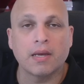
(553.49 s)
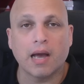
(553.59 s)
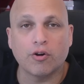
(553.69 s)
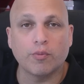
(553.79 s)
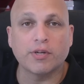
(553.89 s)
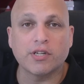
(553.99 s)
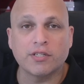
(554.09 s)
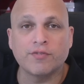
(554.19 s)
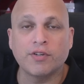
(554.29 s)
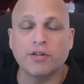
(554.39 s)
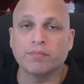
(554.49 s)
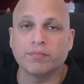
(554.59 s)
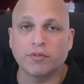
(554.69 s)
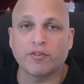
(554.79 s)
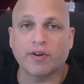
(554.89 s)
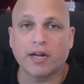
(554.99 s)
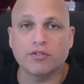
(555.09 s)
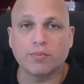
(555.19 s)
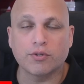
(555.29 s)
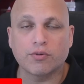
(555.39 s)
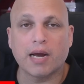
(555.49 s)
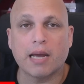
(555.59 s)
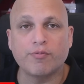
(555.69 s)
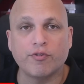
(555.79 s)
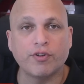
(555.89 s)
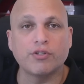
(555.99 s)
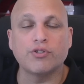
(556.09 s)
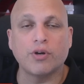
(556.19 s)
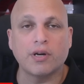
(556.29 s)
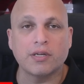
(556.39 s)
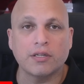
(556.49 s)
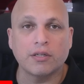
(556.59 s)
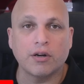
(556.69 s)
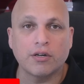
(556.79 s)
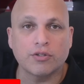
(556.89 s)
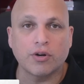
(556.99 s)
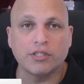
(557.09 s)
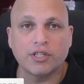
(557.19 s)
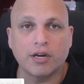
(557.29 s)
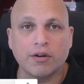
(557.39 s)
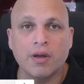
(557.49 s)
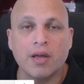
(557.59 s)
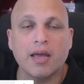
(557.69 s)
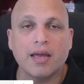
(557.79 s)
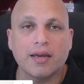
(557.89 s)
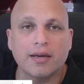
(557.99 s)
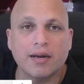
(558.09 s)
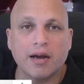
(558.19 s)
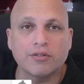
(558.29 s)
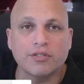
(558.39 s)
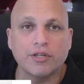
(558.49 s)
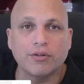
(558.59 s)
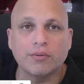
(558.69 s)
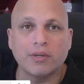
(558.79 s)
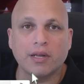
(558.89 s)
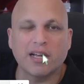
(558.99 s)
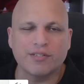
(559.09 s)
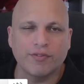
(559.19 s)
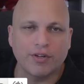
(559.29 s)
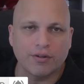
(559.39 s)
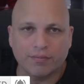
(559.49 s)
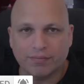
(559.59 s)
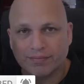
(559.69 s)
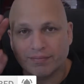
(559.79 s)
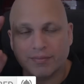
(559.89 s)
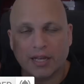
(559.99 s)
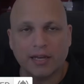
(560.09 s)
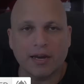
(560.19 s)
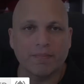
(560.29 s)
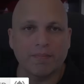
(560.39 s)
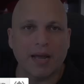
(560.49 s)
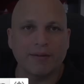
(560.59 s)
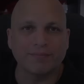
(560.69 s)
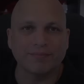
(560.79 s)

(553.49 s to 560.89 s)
hope you enjoyed this video. Don't forget to subscribe. Feel free to join us in our Discord channel. And I'll see you in the next video. Take care. Bye.